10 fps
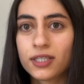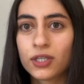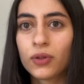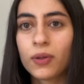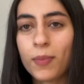
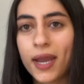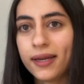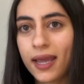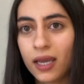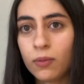So the
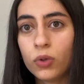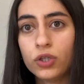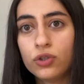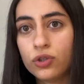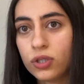main aim when
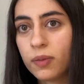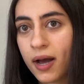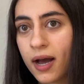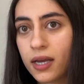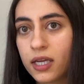you do the
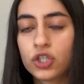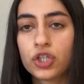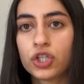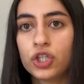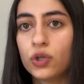PAT is
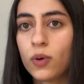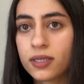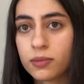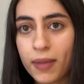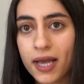just to do
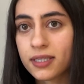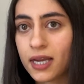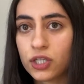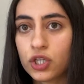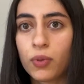as best
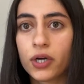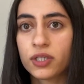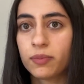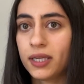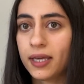as you
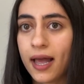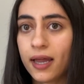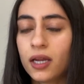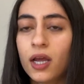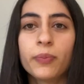possibly
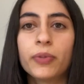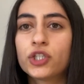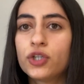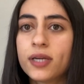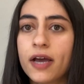can
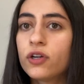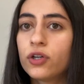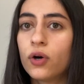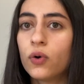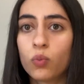because you never
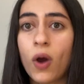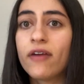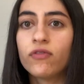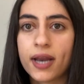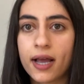know what
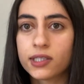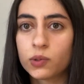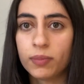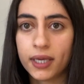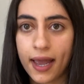everyone else
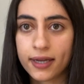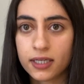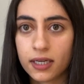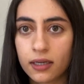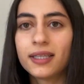will be
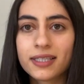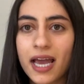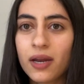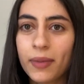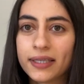getting. This
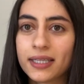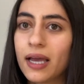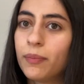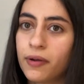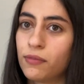kind of makes it
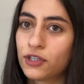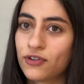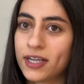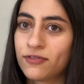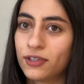a bit more
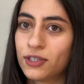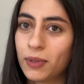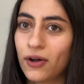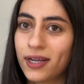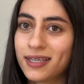stressful to
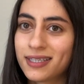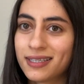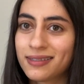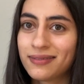be honest.